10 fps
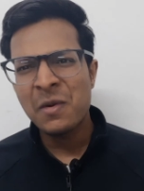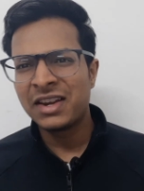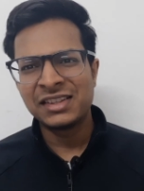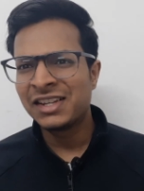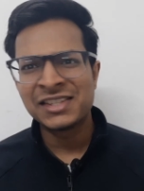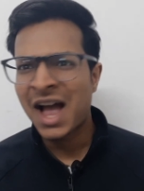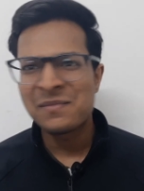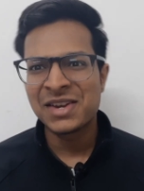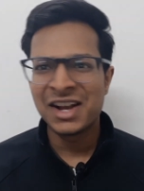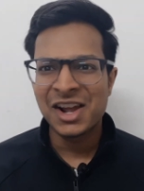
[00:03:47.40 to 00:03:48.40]
many things
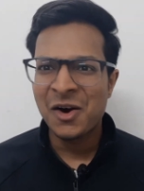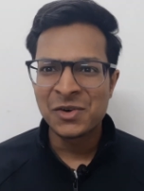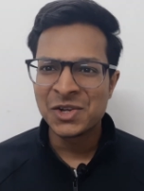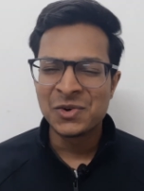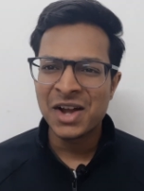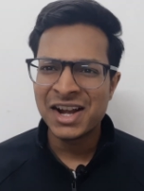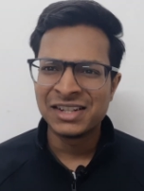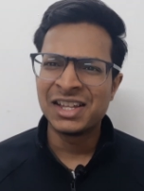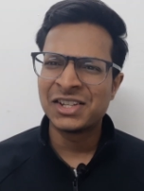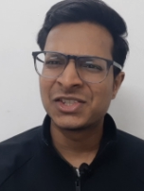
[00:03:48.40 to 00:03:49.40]
happening around you,
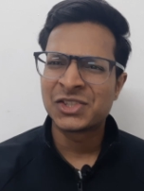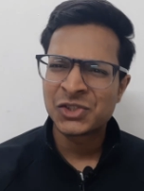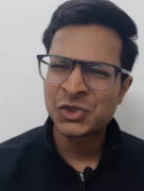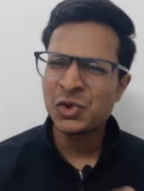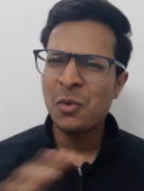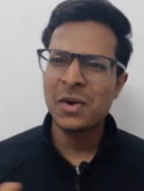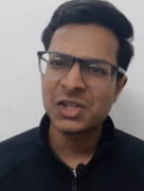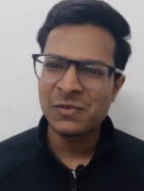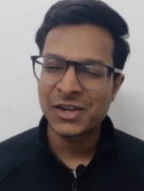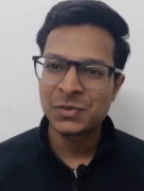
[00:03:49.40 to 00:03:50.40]
right? There is so
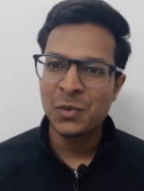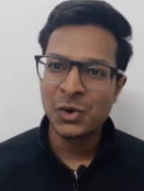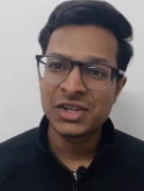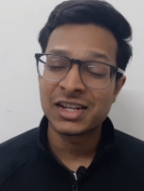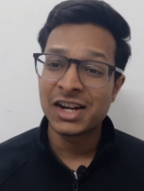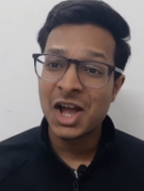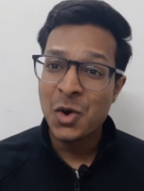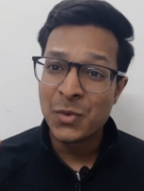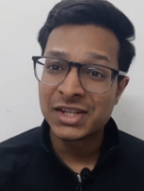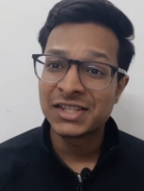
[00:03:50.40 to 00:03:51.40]
much of exposure
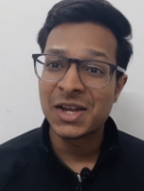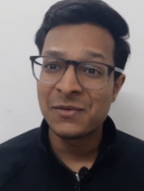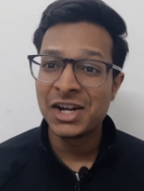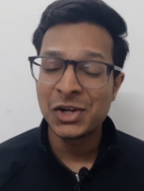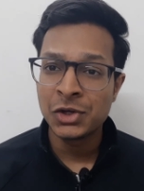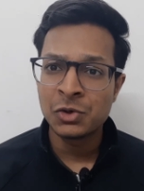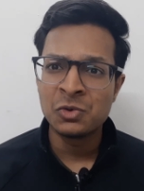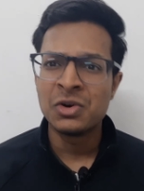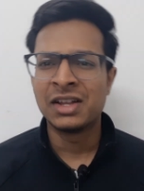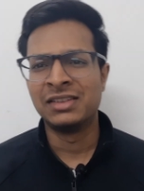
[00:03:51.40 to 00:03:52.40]
which is given to
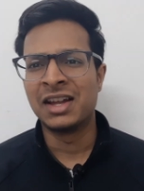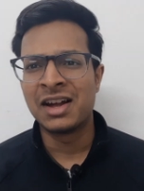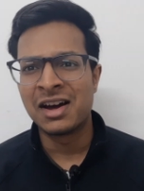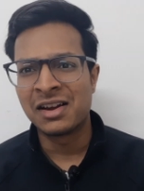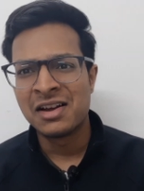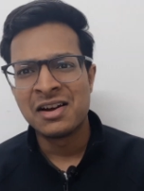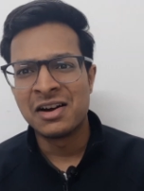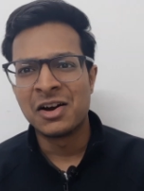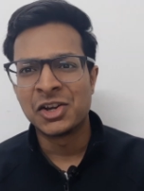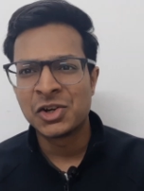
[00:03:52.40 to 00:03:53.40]
you. There
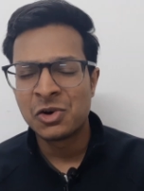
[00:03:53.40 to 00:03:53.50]
are, you